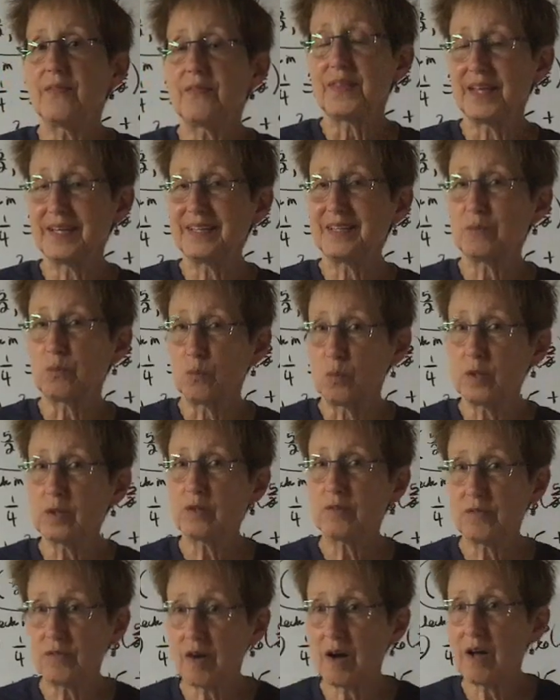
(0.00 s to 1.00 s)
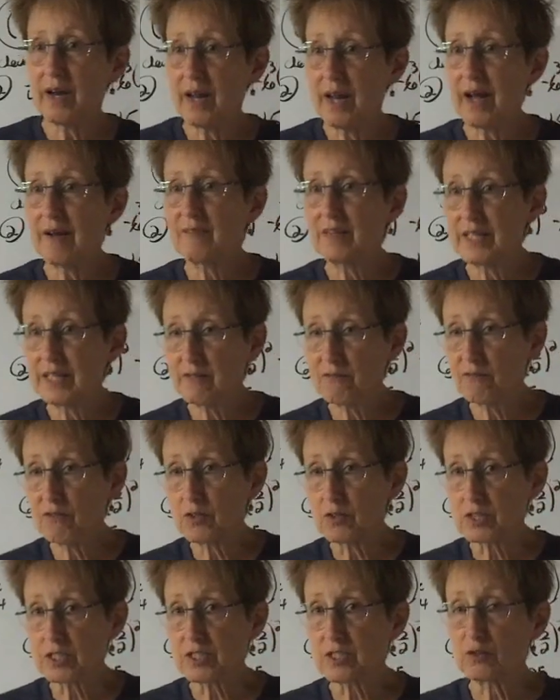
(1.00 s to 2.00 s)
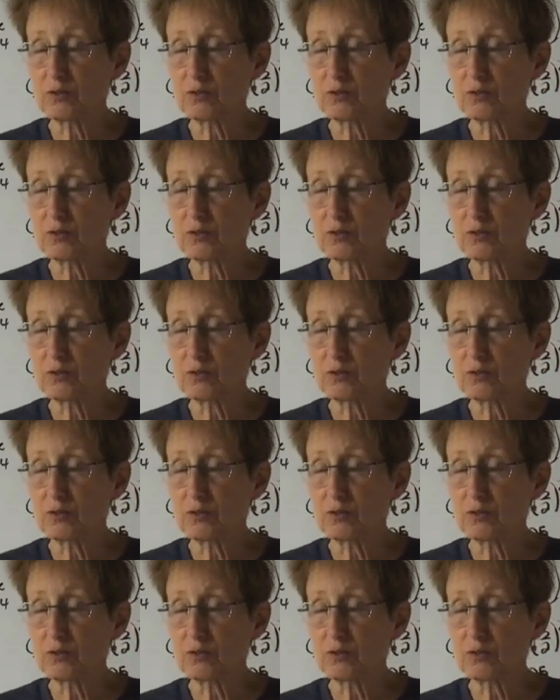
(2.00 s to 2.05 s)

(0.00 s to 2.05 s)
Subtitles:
then it will not have an inverse.